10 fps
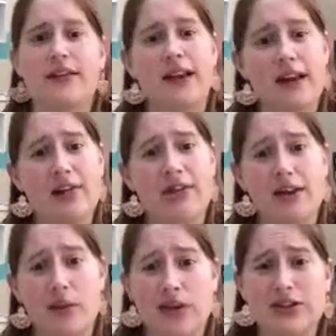It's kind of
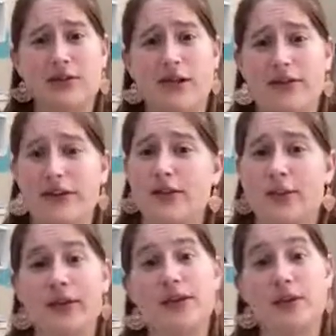fun watching my face
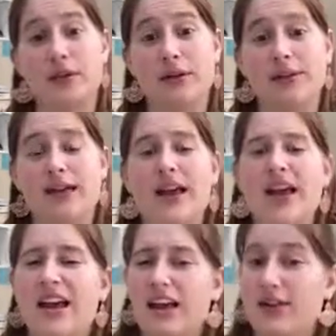while I do this.
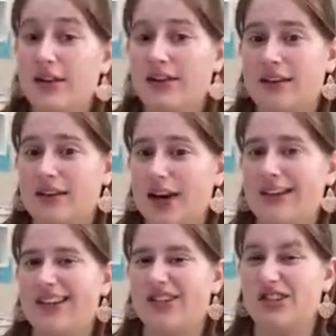If you get the
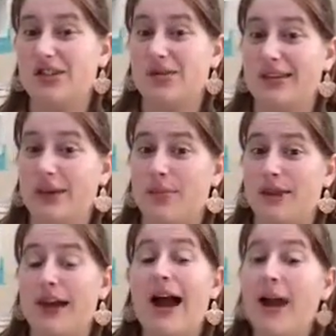chance, you should do the same
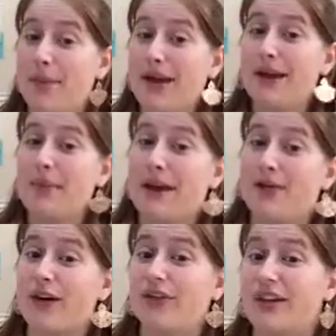thing. I bet you make a
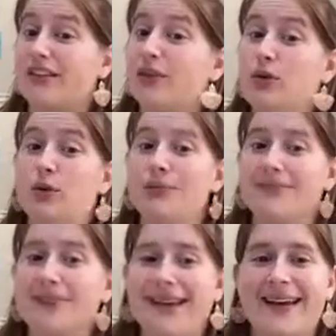frowny face too.
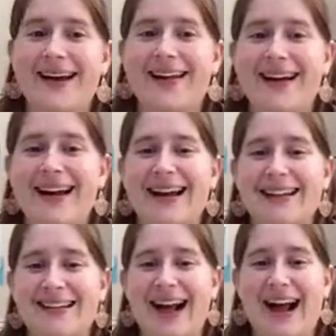All
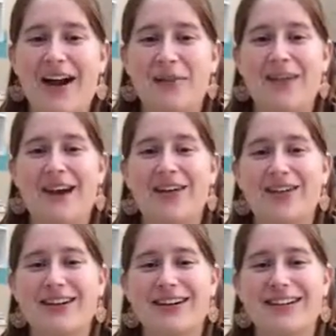right, I hope you have a
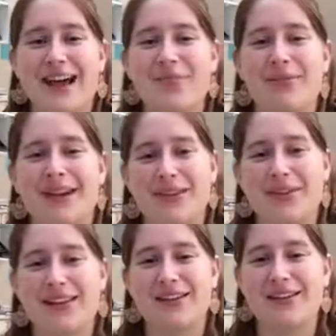good time playing
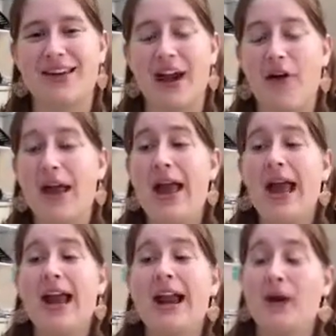with this video,
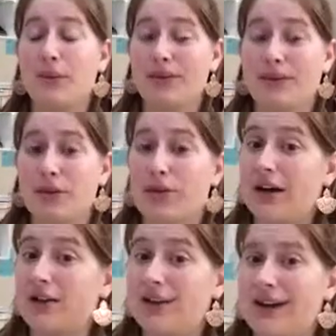and I will see you
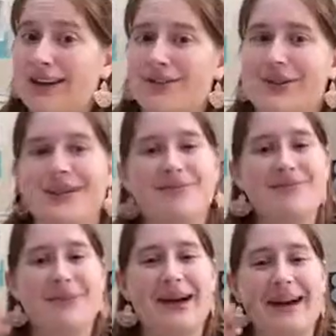around for the next one.
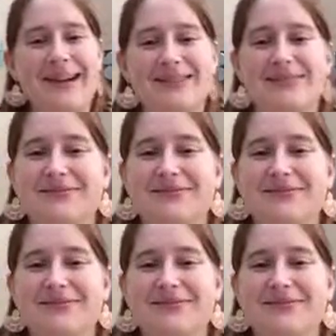Bye!